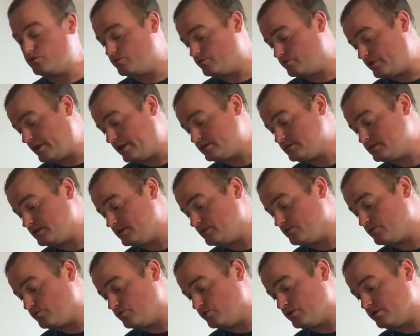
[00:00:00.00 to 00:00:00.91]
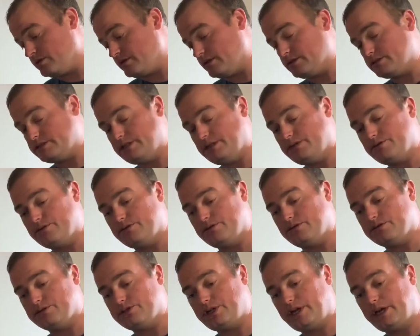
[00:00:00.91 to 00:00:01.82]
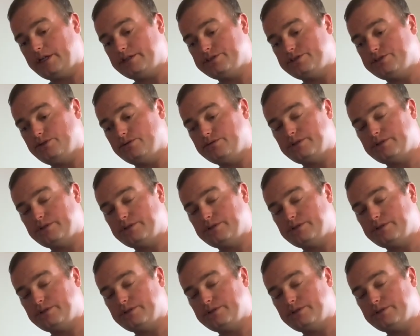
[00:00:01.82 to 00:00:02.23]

that's either your chain's too